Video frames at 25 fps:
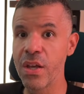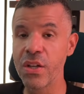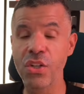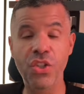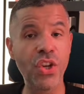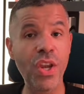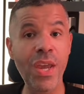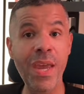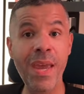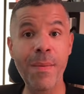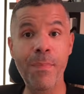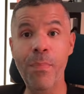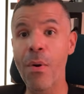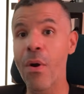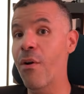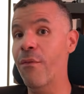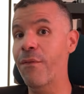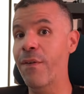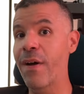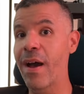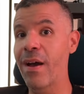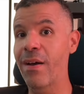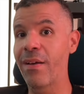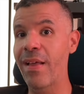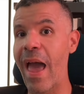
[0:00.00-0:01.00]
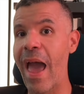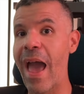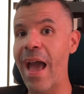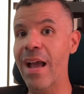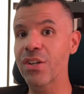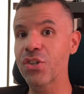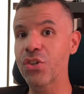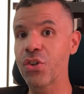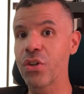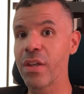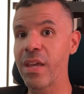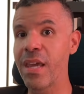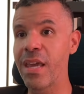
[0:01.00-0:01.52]
GE Profile
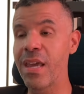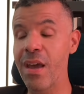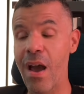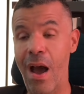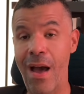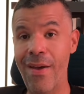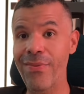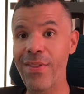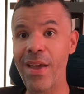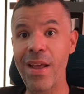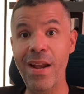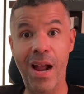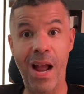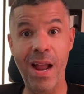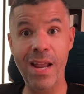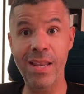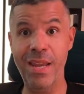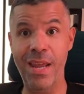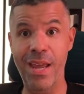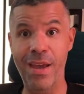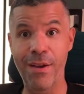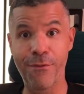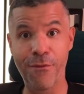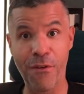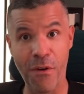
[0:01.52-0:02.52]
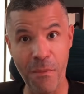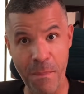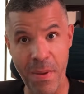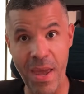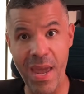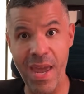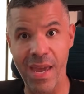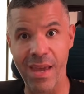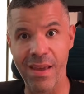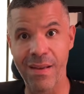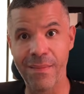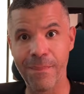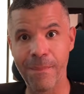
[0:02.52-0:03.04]
actually got that idea from
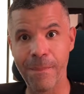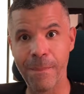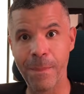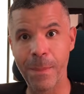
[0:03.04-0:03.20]
me.